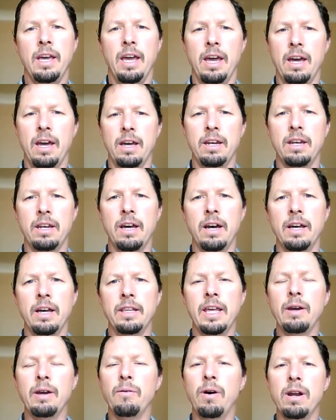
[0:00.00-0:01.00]
And uh,
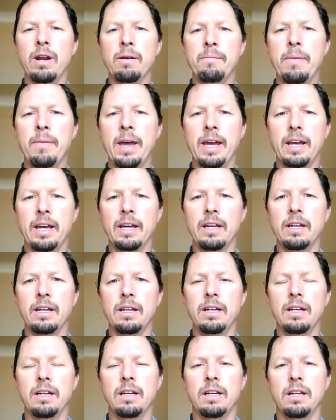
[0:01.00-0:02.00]
they want to make
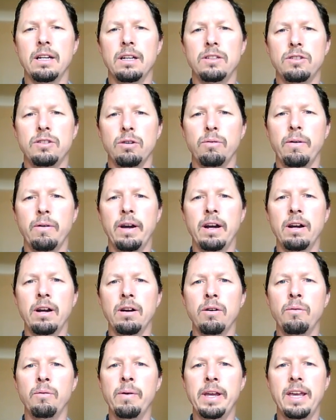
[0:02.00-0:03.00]
it to
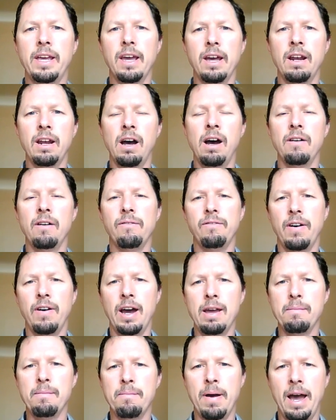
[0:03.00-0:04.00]
where we cannot
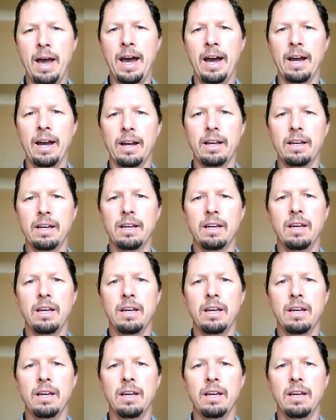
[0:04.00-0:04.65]
fight back.